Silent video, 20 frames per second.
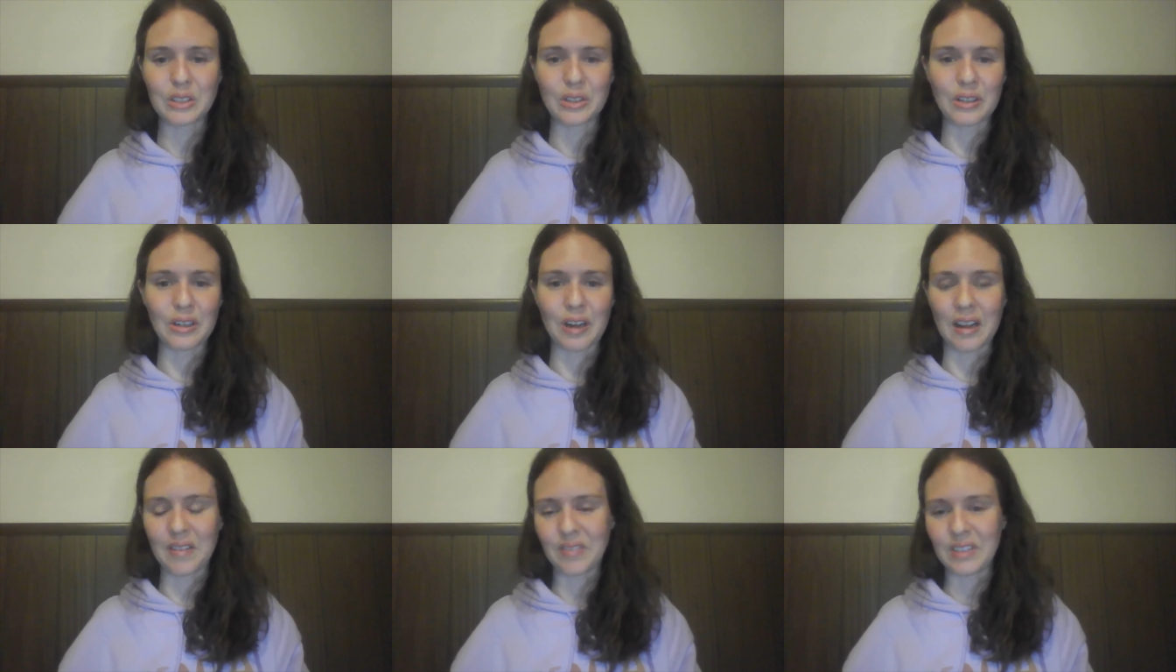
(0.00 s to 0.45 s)

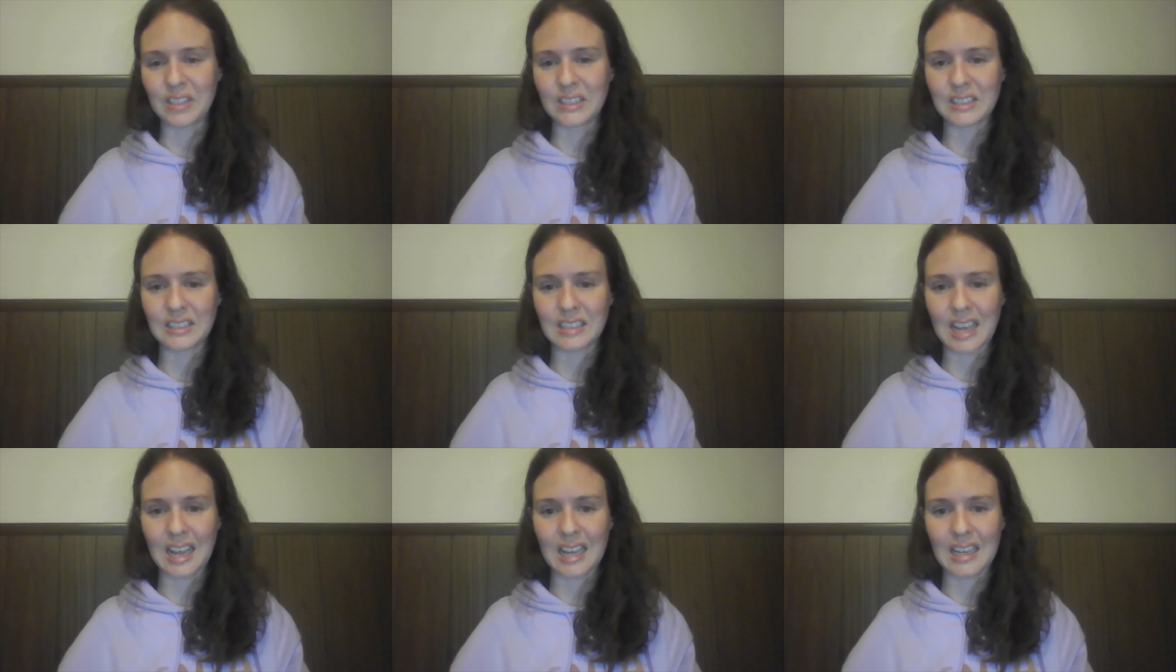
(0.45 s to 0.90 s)
or I've
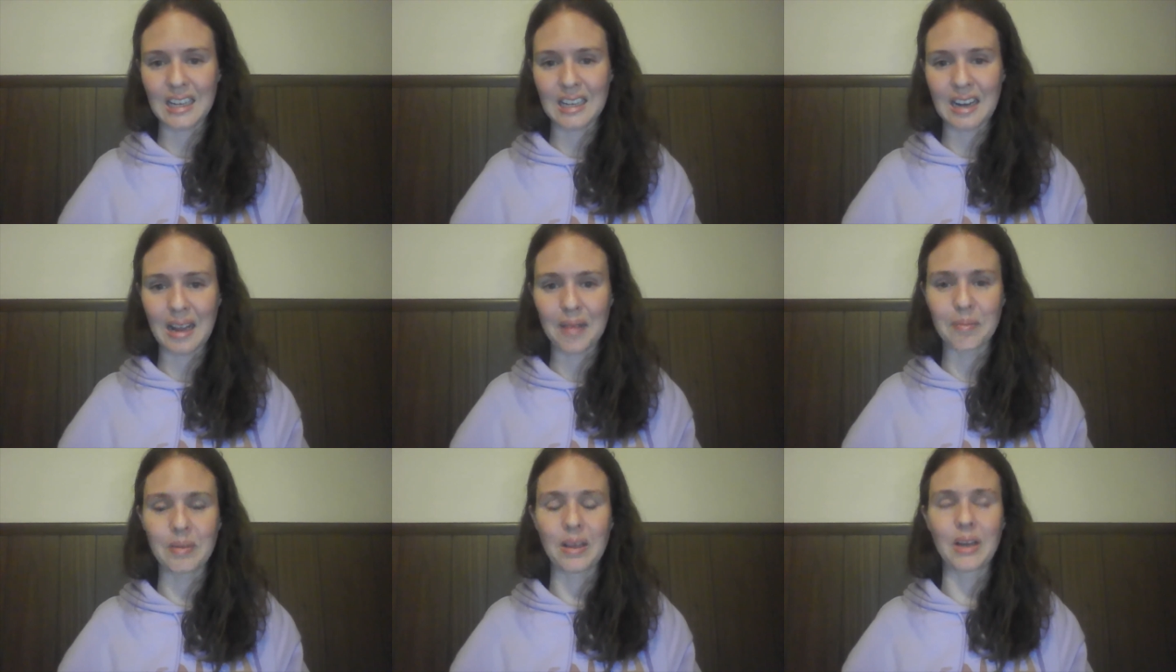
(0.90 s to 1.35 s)
decided
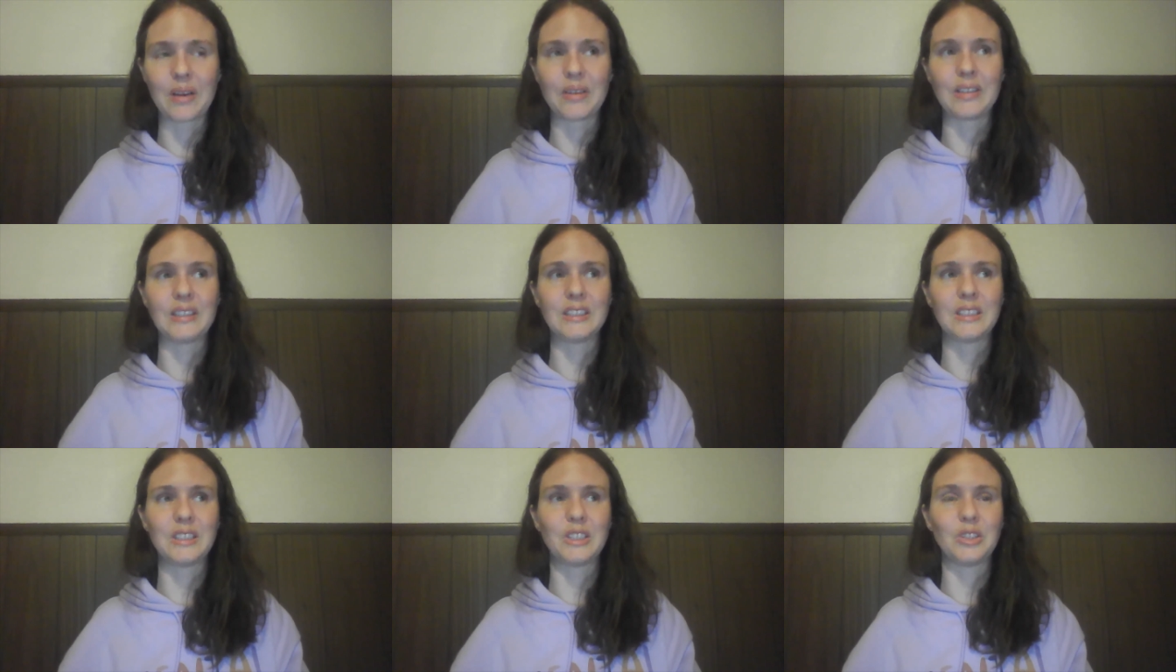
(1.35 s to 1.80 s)
I'm
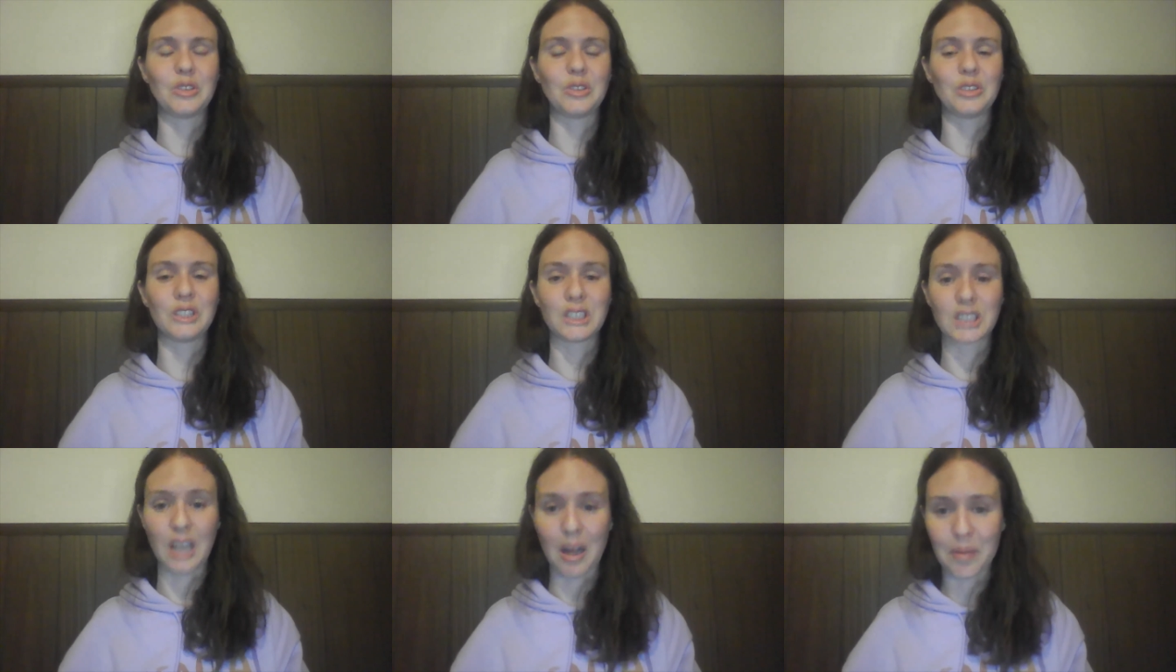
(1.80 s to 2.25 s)
going to
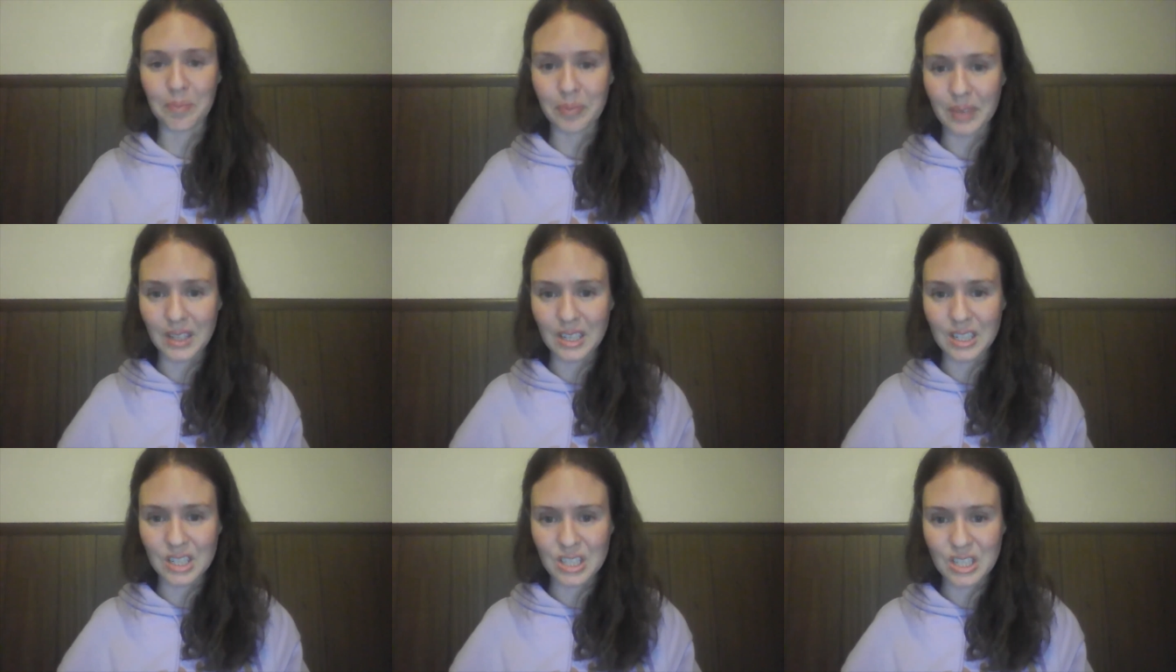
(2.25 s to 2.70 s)
stop
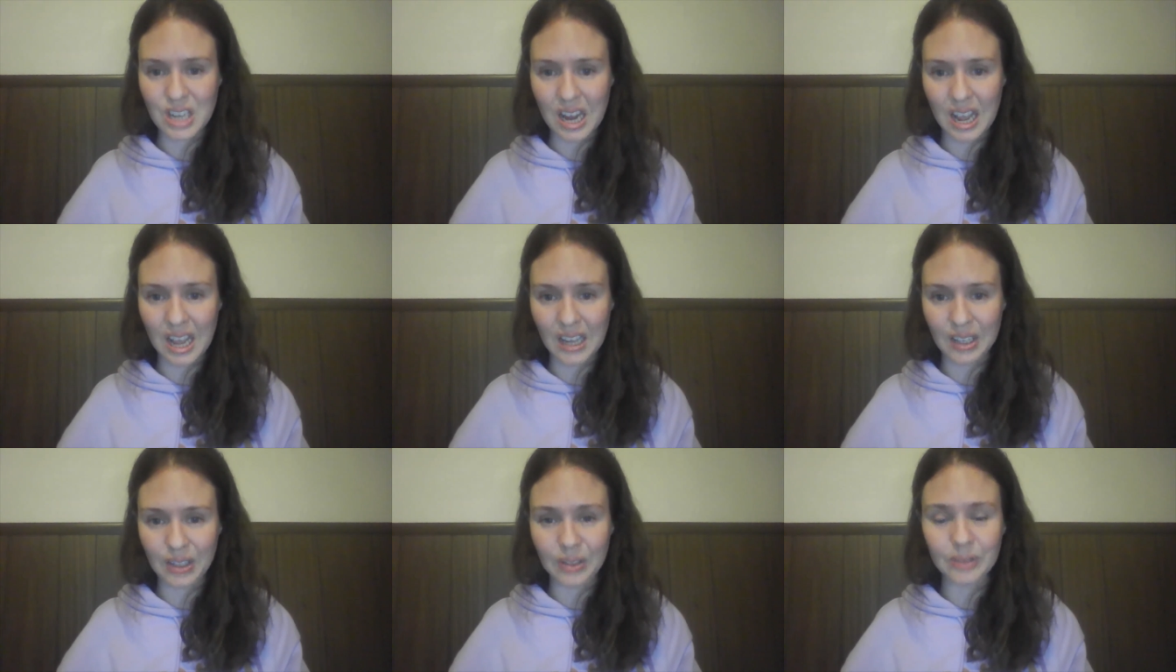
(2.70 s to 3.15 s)
this
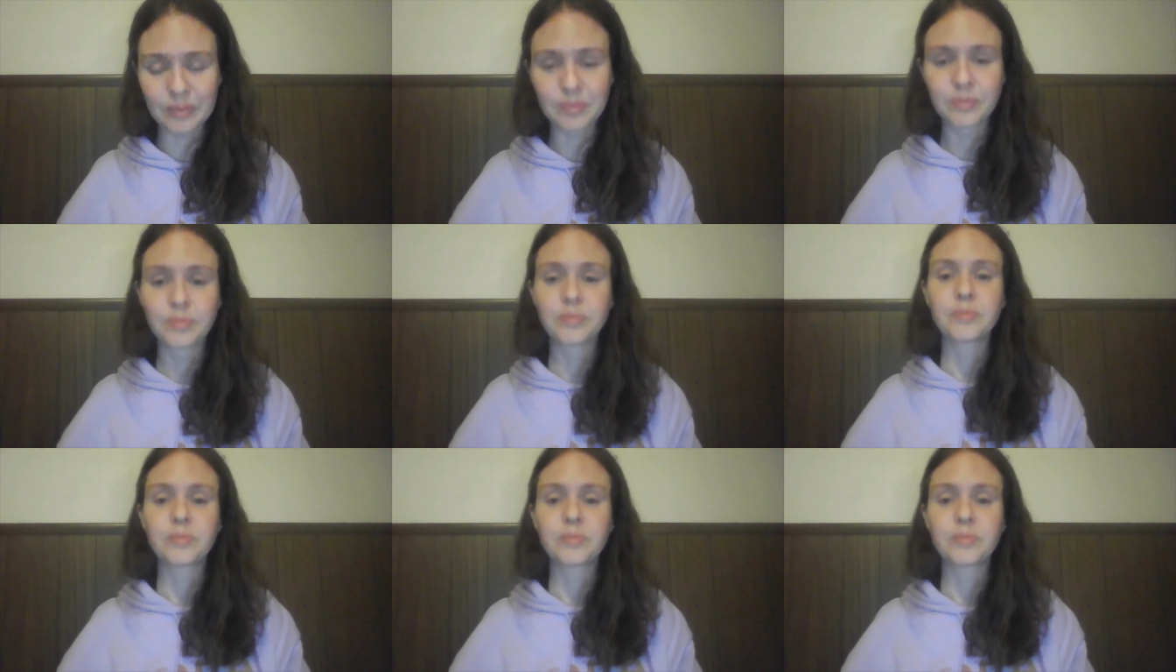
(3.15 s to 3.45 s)
channel.